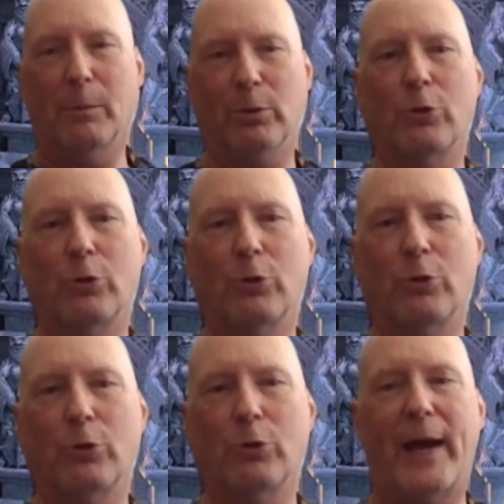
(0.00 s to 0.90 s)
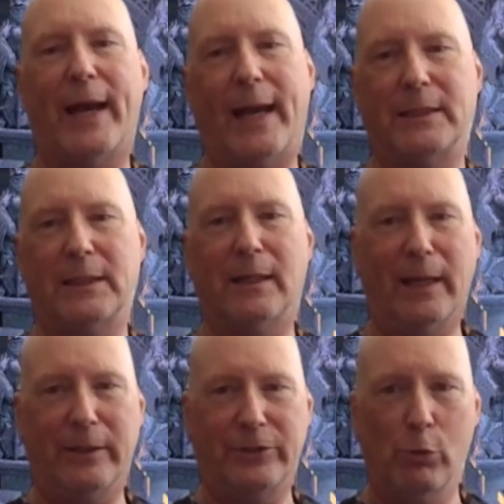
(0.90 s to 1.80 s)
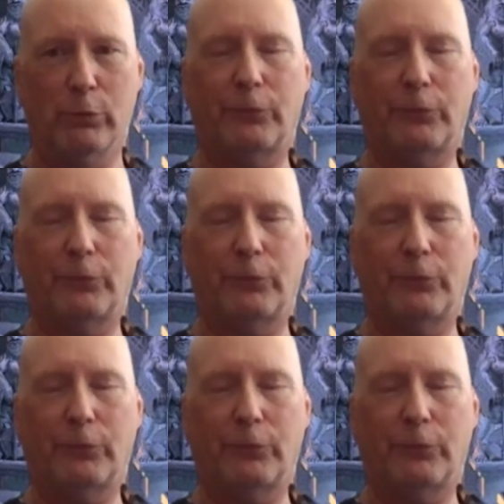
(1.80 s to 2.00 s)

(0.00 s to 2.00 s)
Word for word: approach it with that idea and don't